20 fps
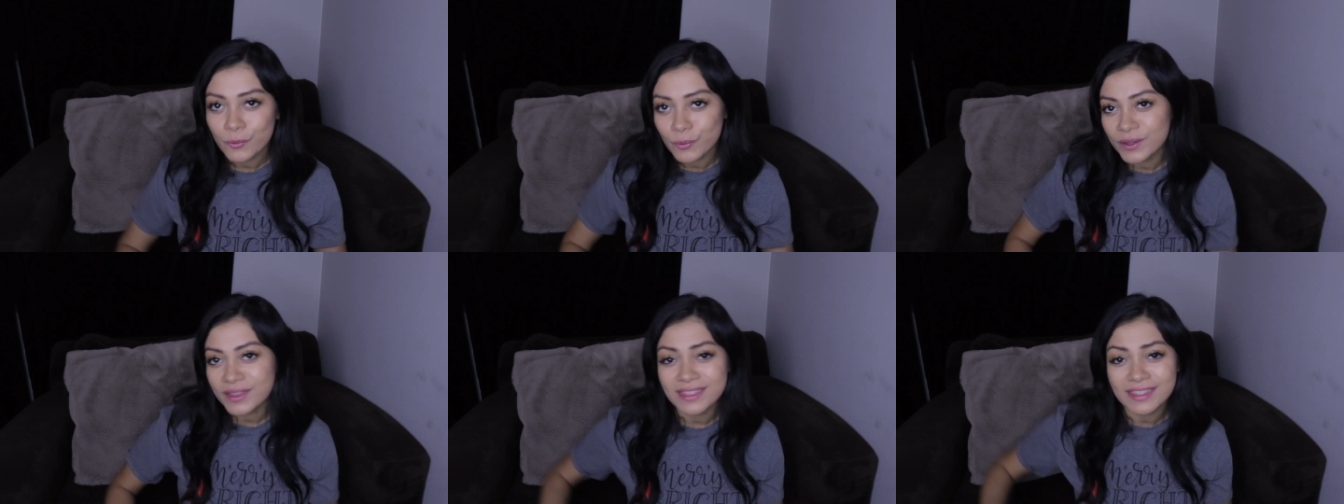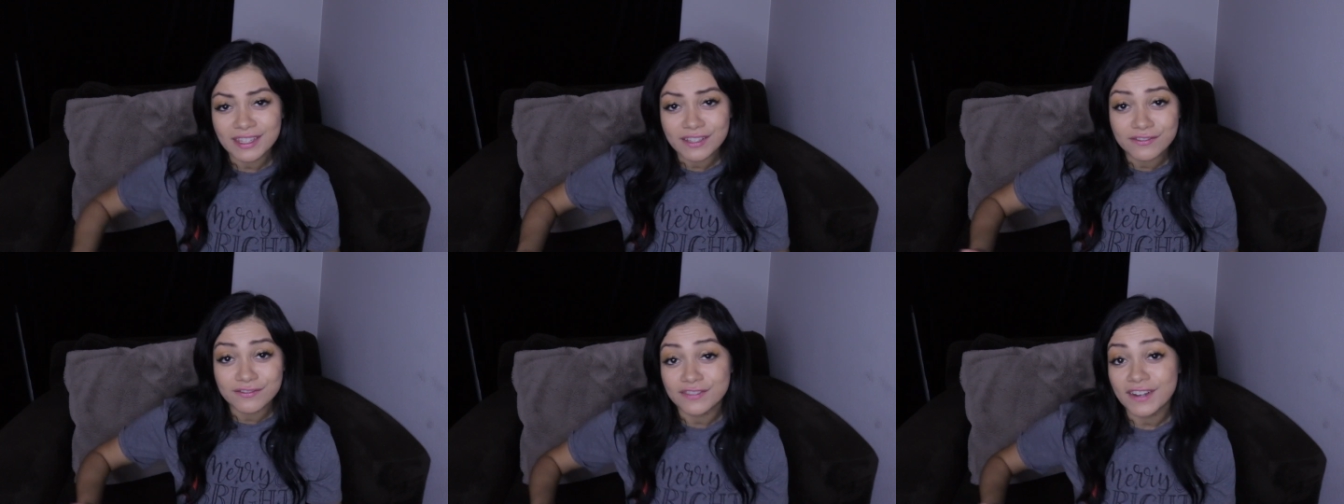with
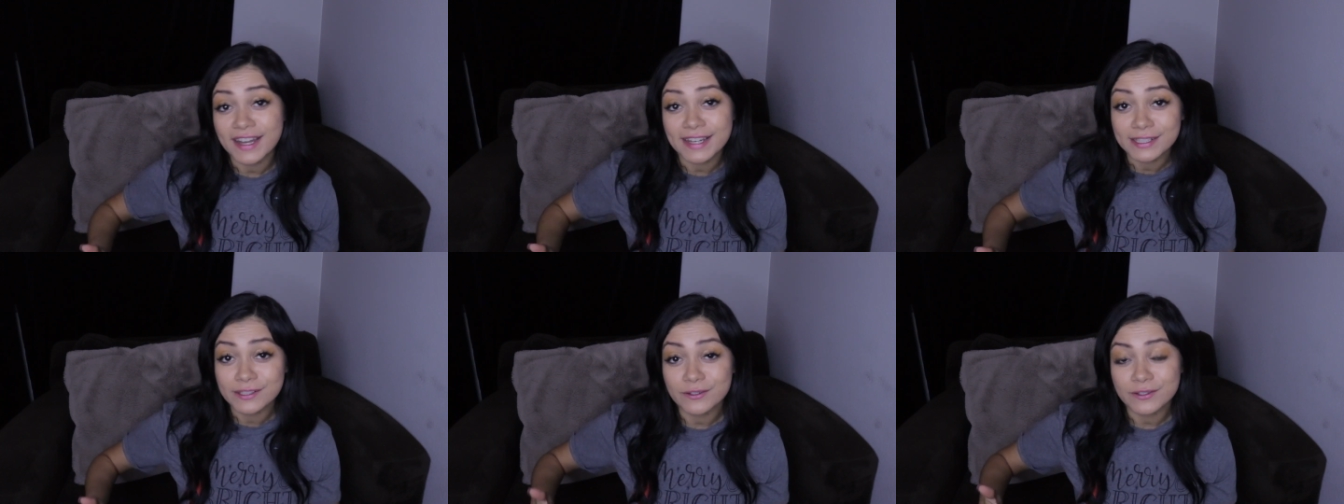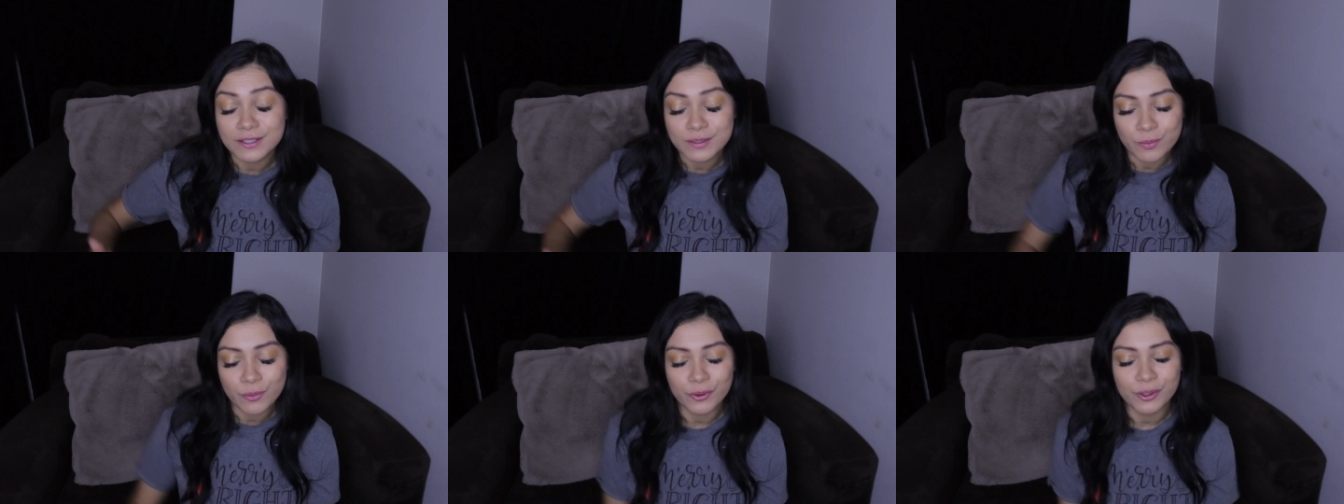the
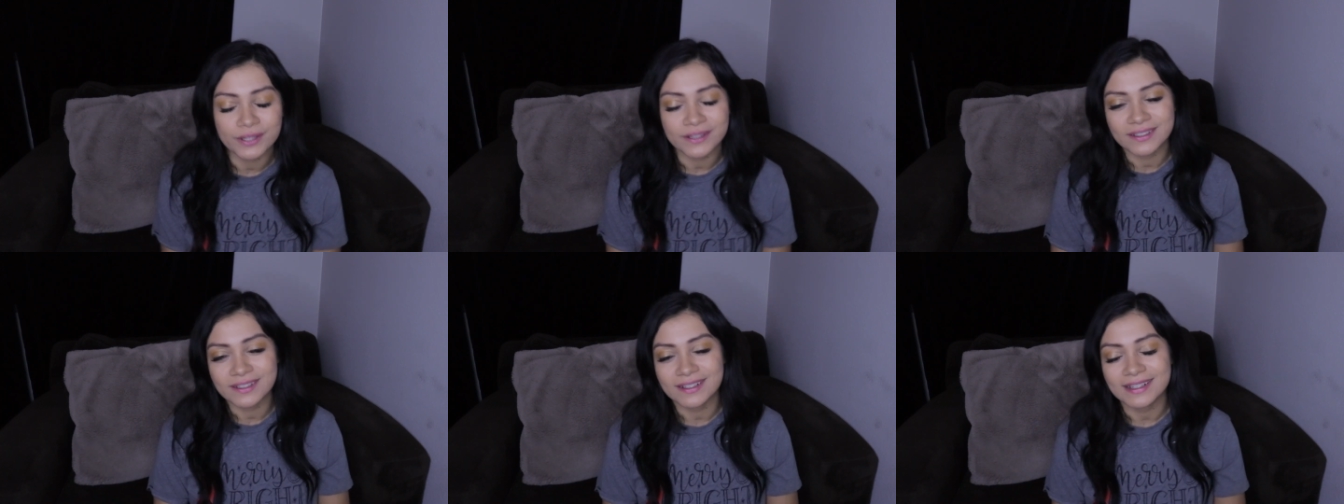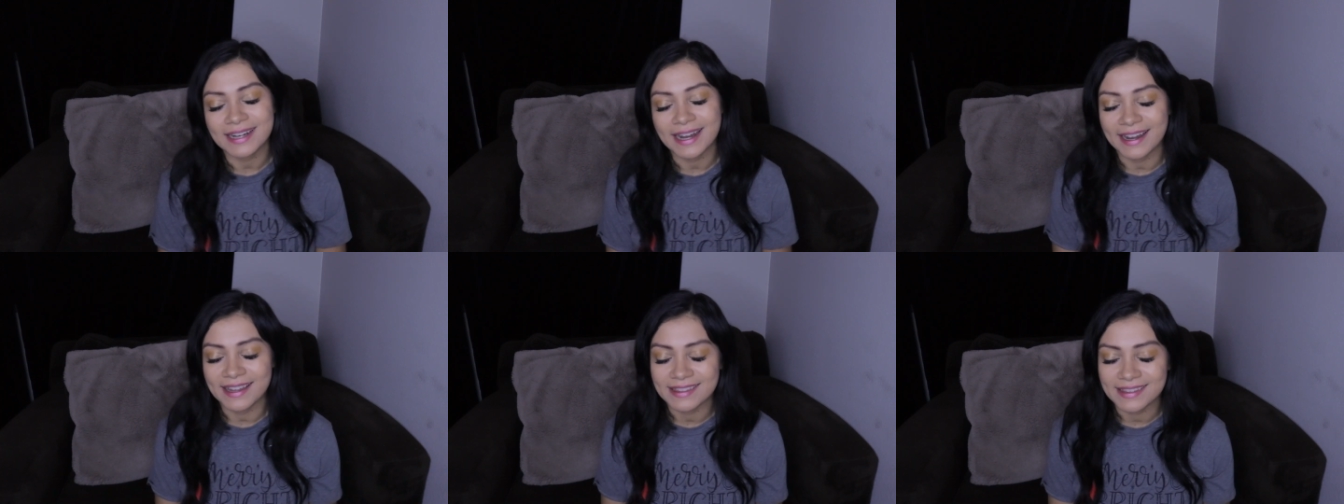final spoiler,
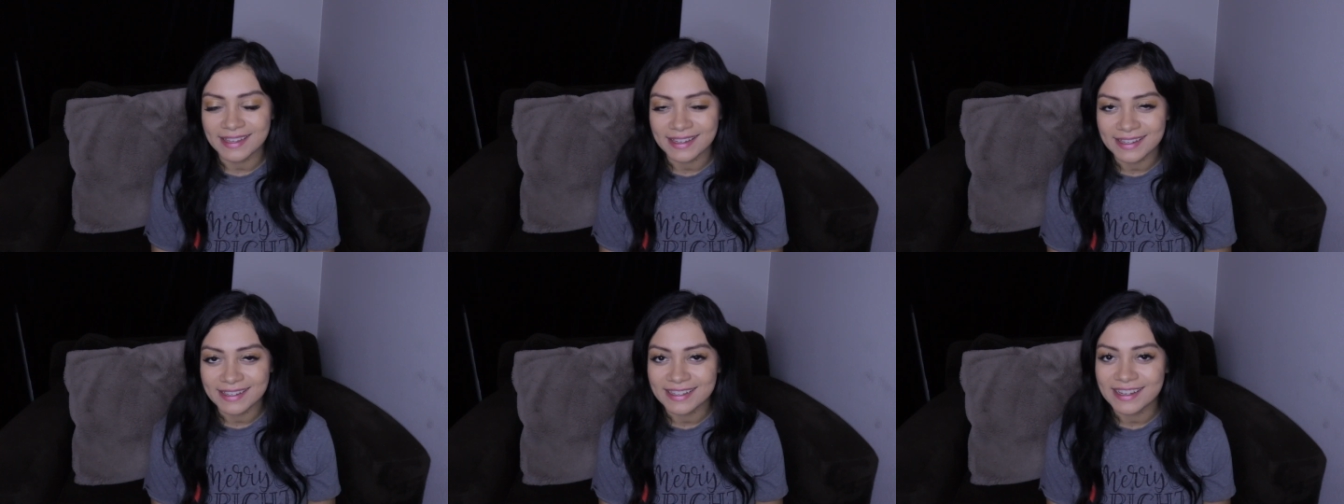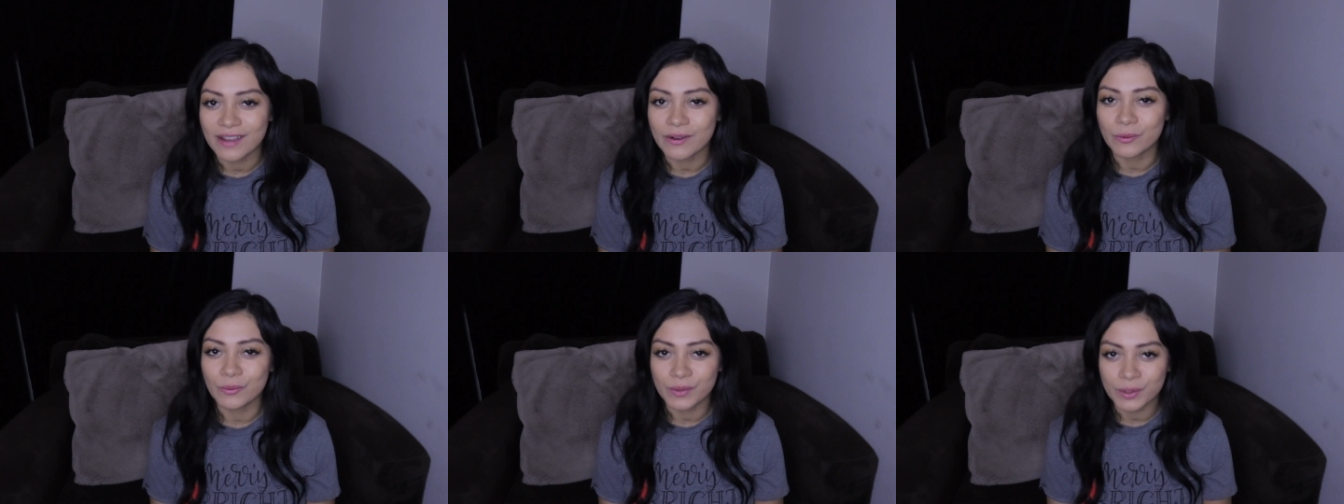and then